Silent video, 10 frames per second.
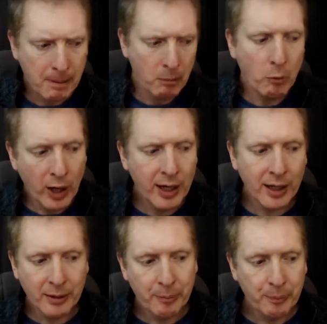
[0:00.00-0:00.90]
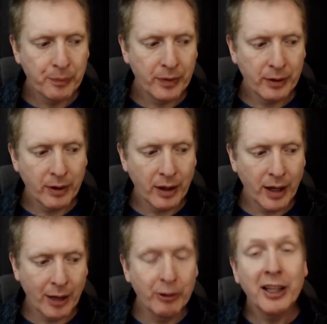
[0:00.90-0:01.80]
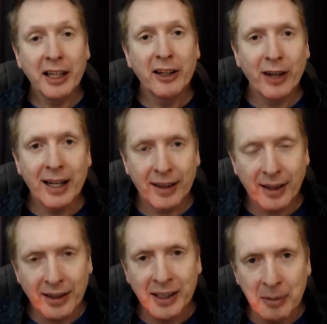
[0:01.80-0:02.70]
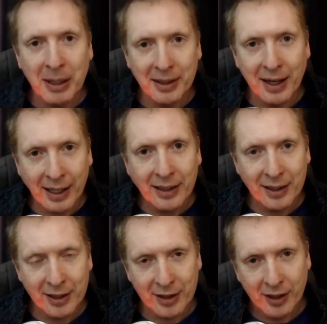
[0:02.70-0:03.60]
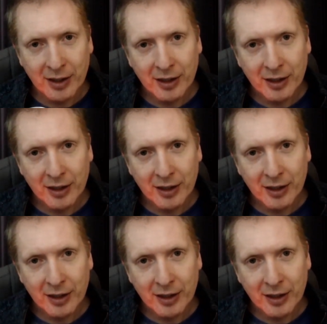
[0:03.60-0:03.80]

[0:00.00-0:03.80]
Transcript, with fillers: were a really great thing in the mid 90s,